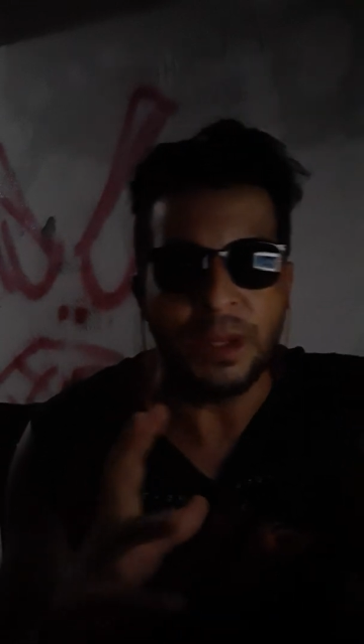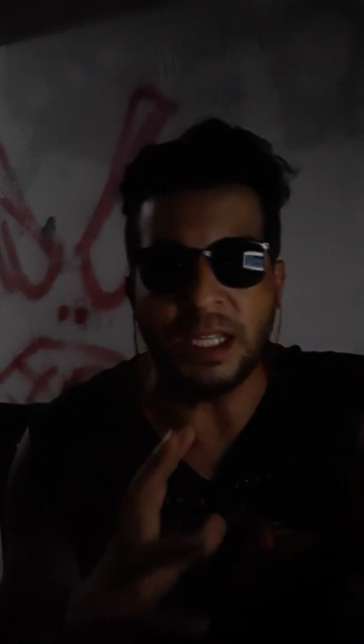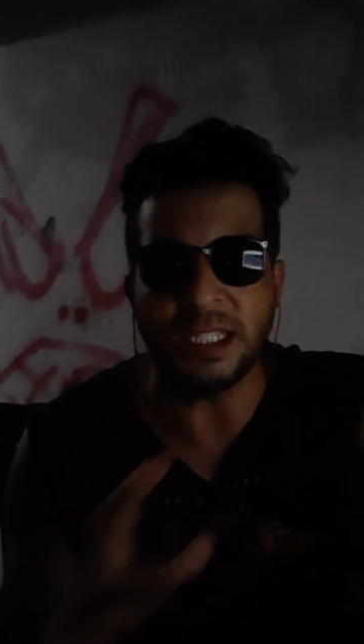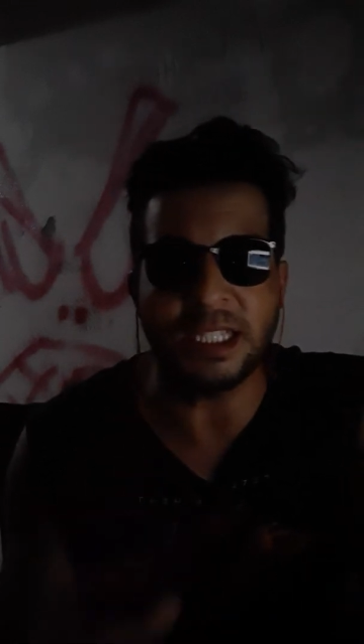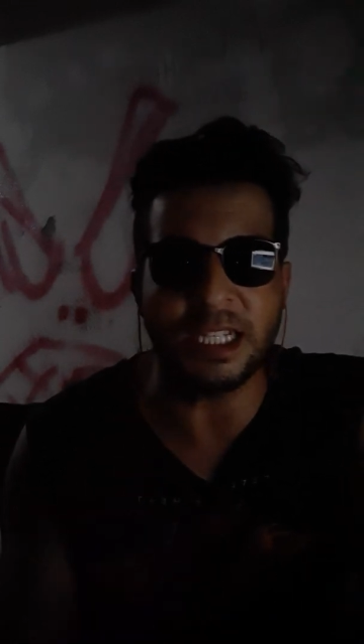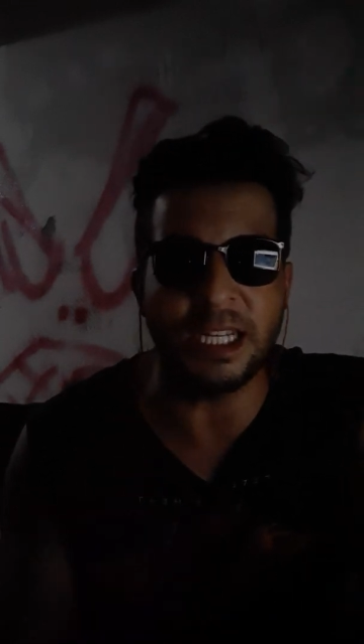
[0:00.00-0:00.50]

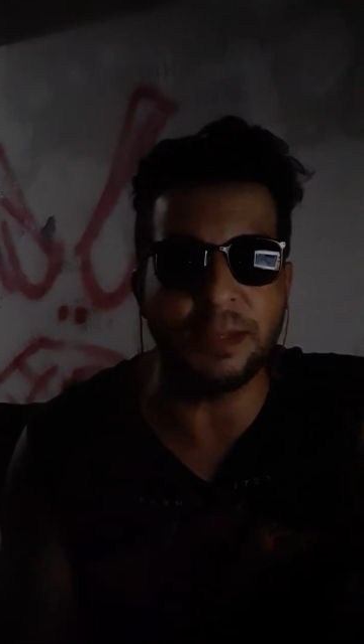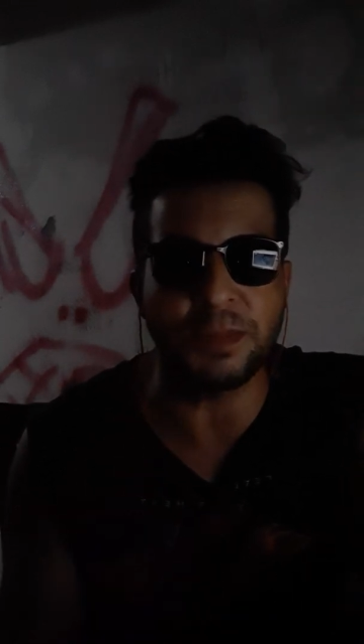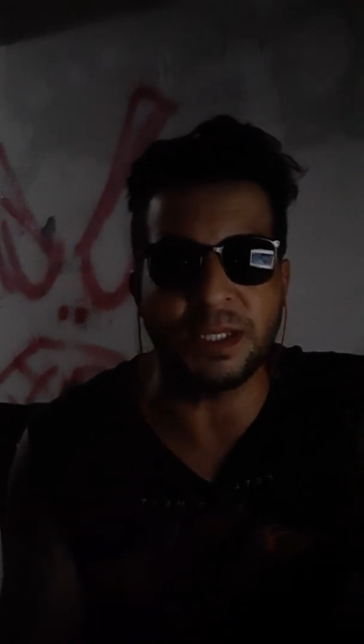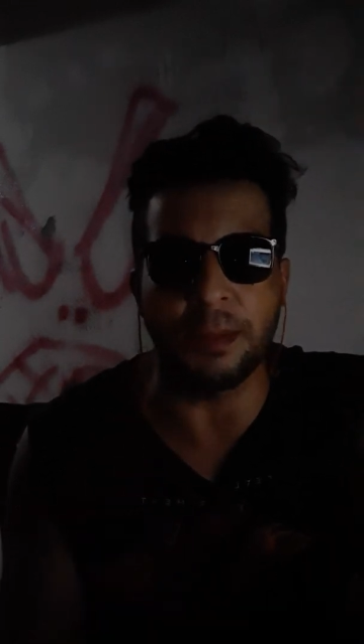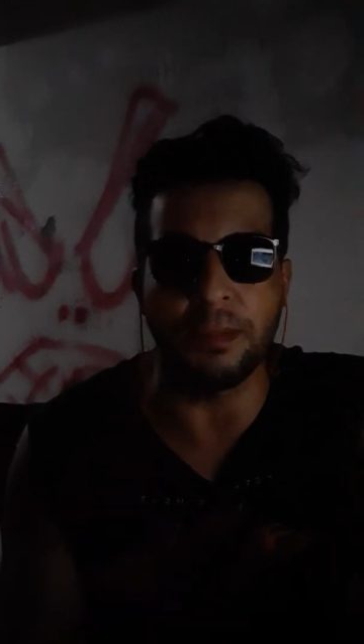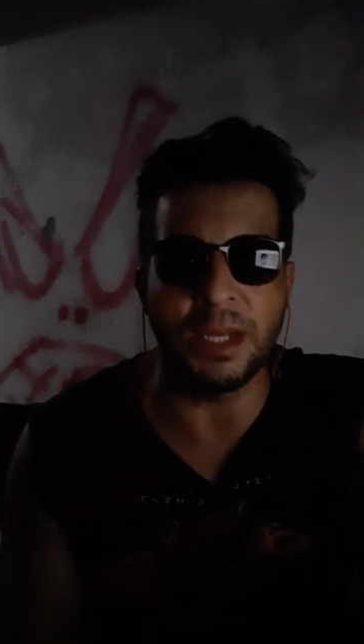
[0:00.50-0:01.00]
skip
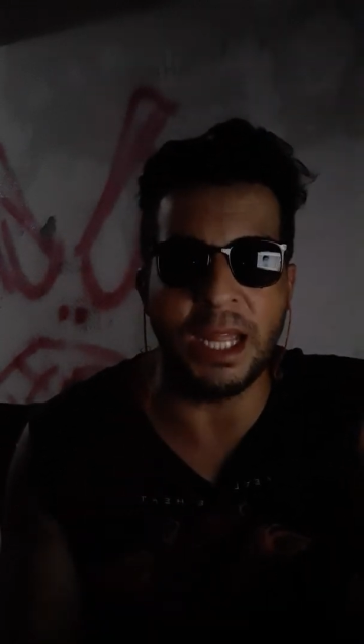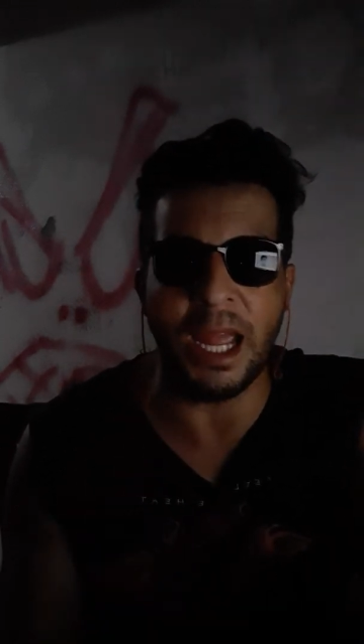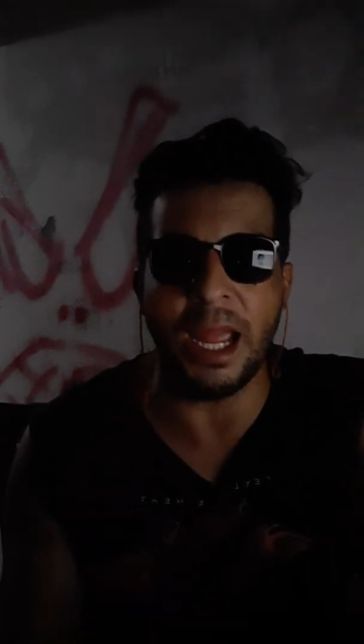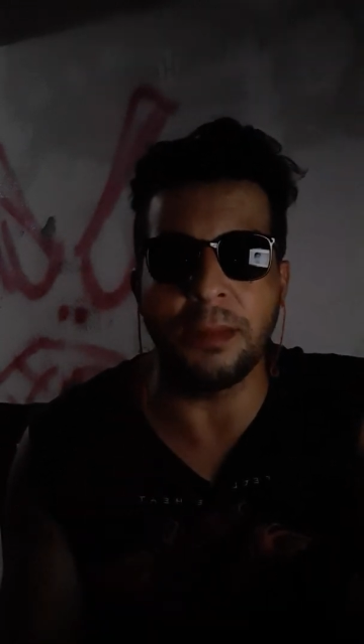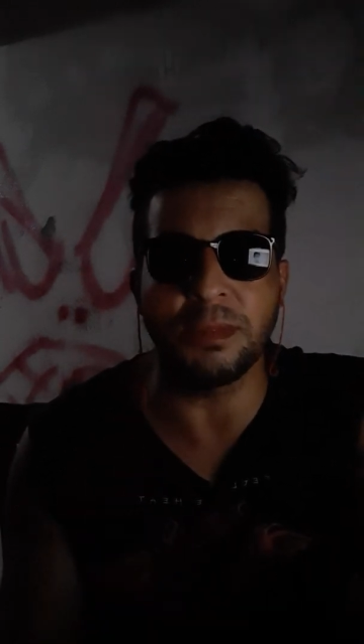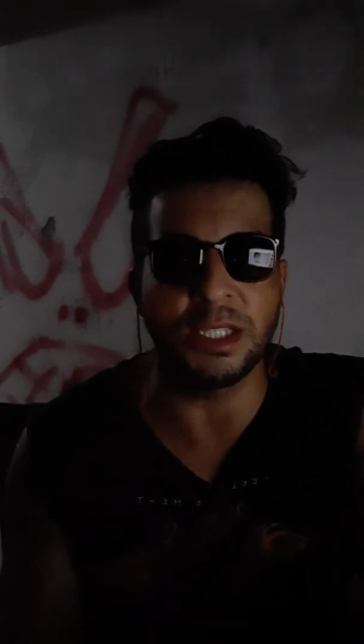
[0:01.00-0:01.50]
some
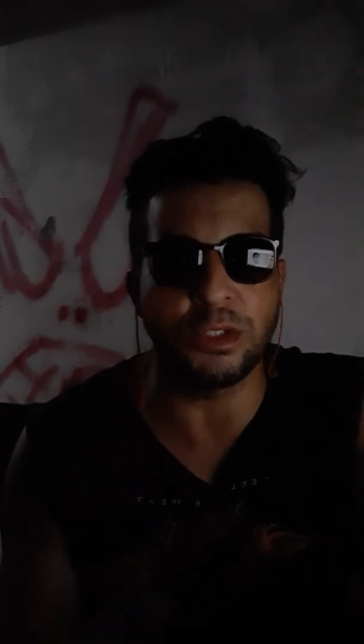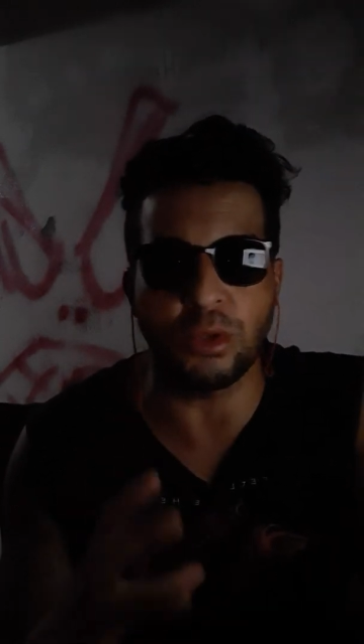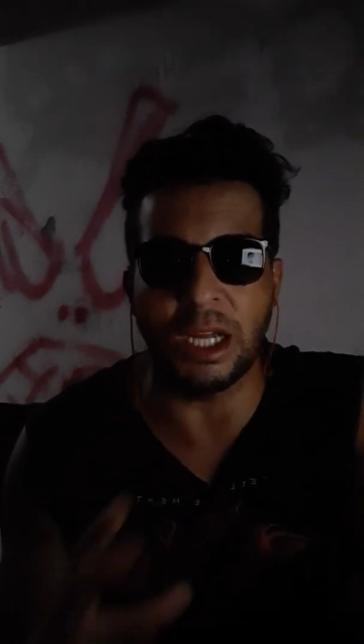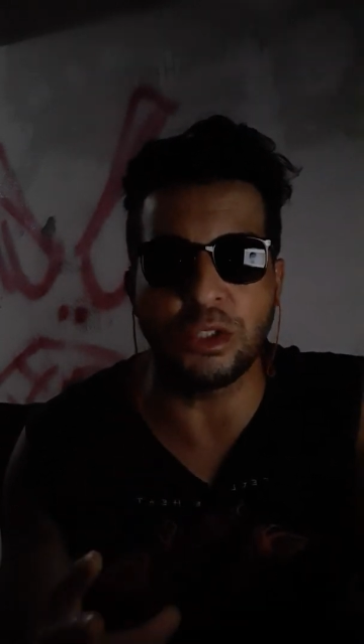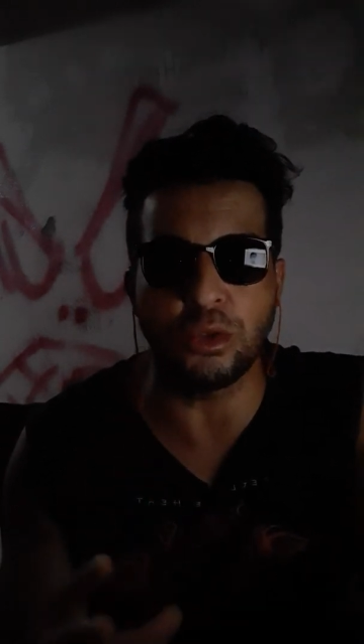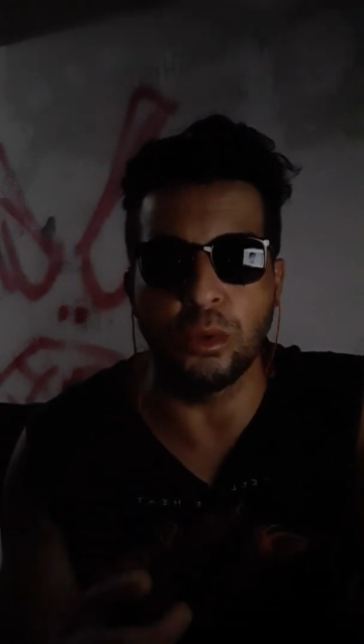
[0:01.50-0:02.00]
names and
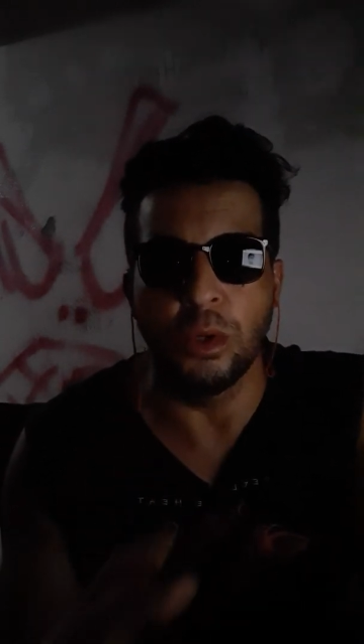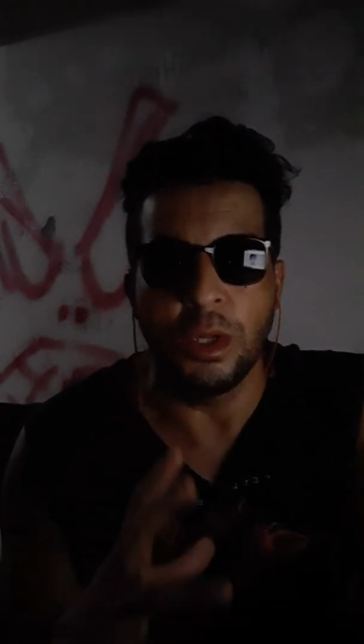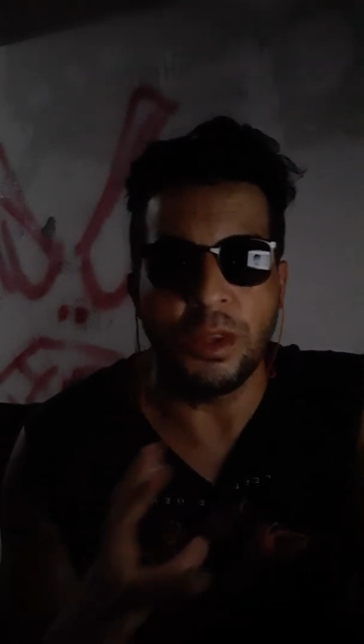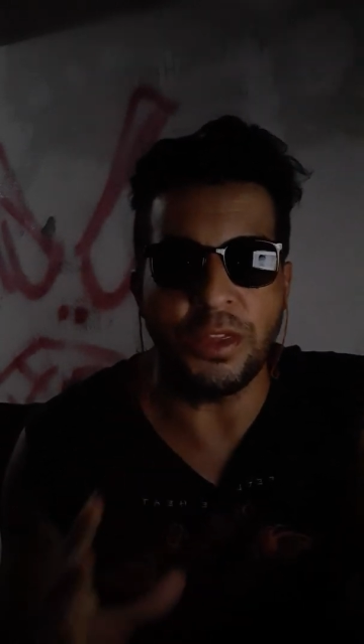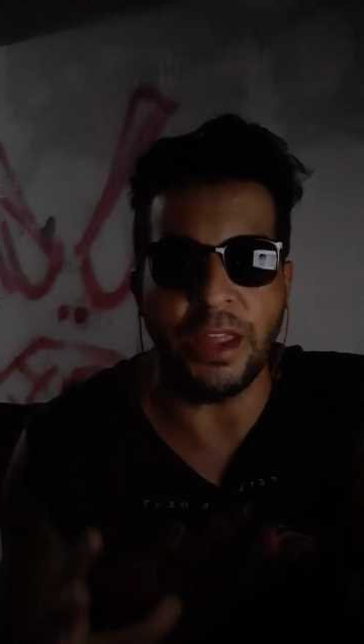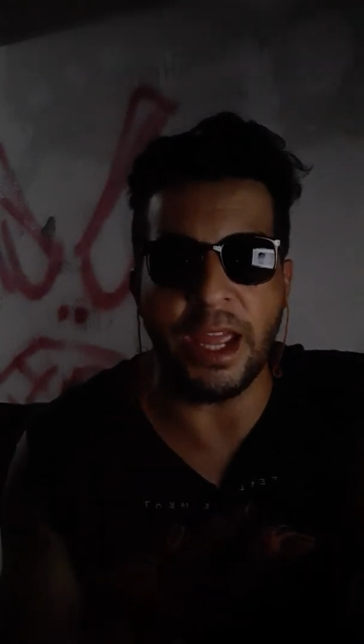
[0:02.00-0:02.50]
try to
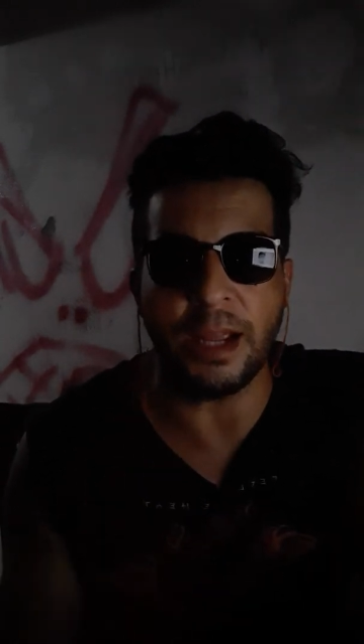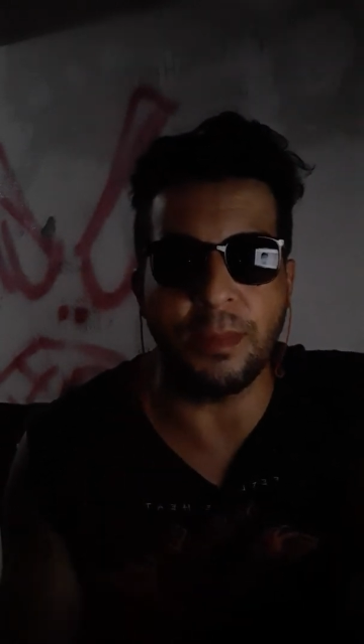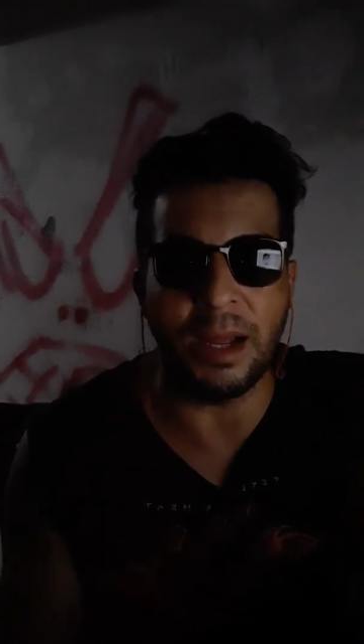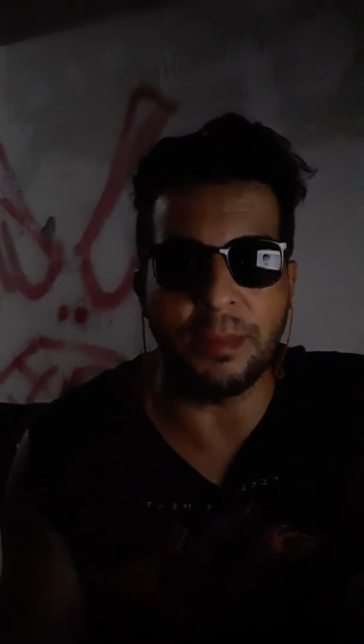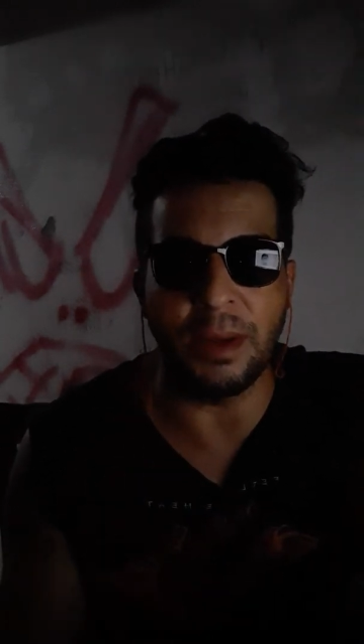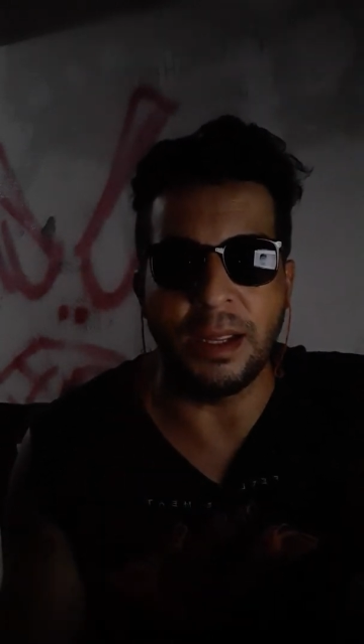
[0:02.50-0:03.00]
take
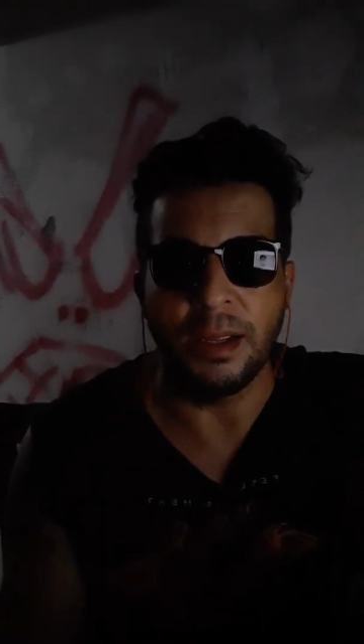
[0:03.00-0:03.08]
my